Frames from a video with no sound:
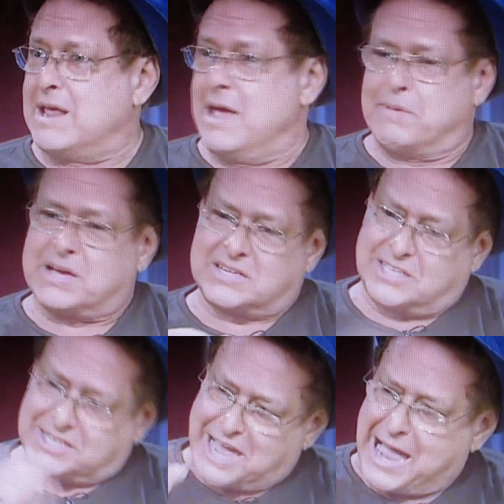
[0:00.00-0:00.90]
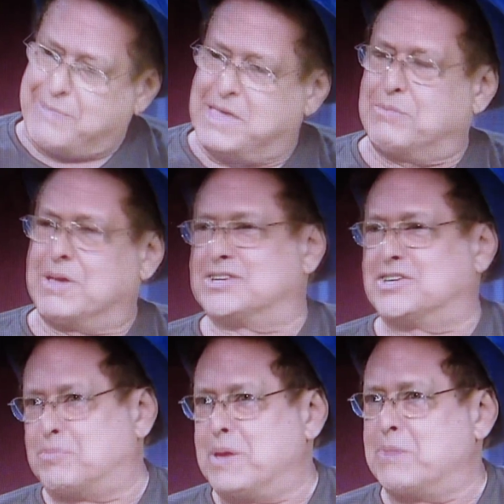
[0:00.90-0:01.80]
it because of the timing, because
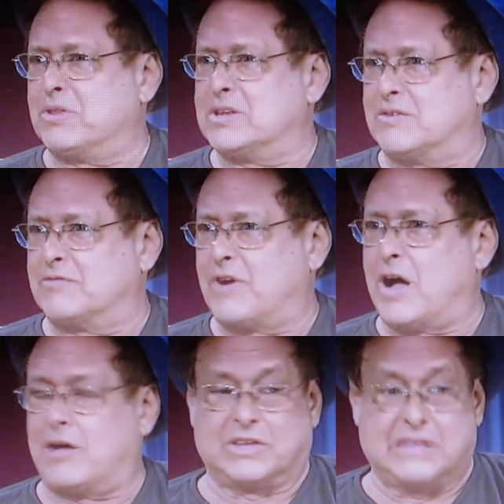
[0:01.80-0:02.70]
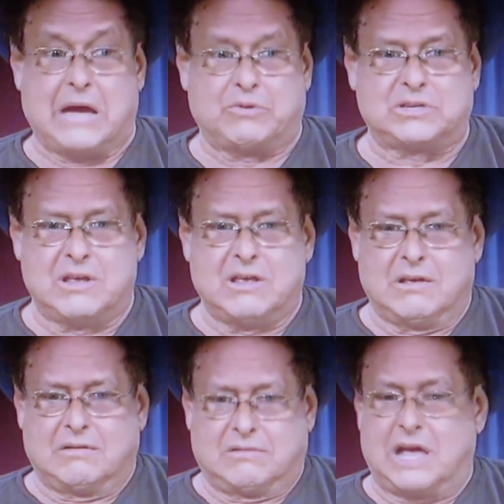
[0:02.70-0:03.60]
of the people that's involved, and that was
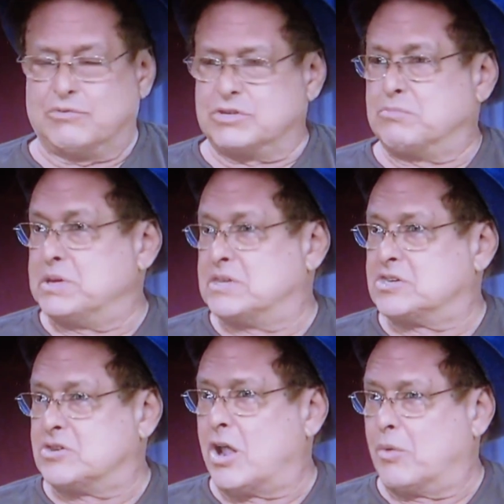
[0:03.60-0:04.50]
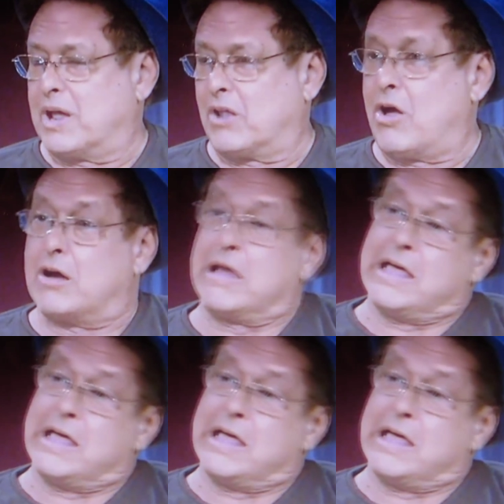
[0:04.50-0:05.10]
the business all the way along.